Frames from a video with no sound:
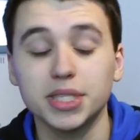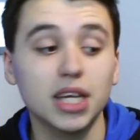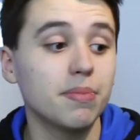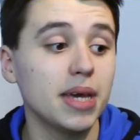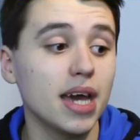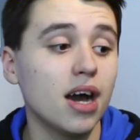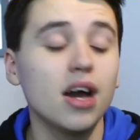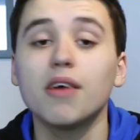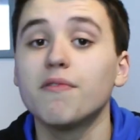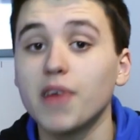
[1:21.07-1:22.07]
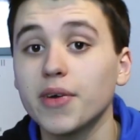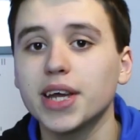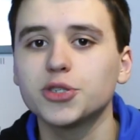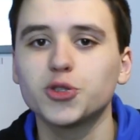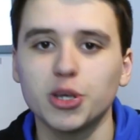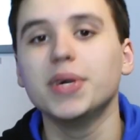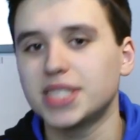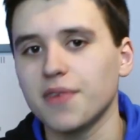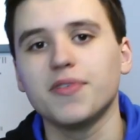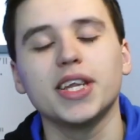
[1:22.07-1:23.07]
It's going to be very interesting, but
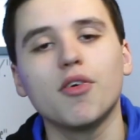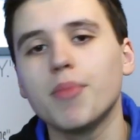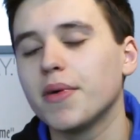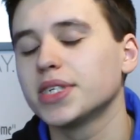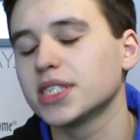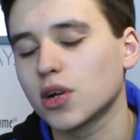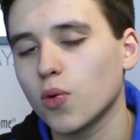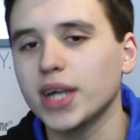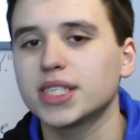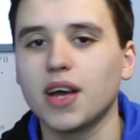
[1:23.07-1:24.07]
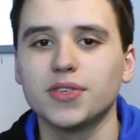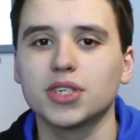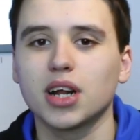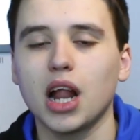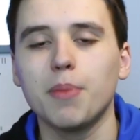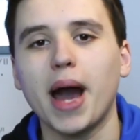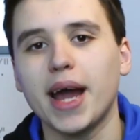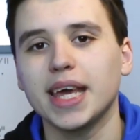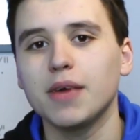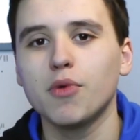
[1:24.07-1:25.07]
definitely Ramirez is a great servant to the club
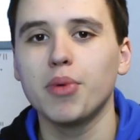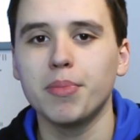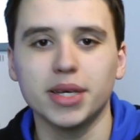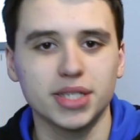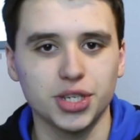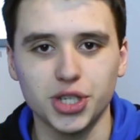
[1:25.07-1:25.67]
and he will be missed at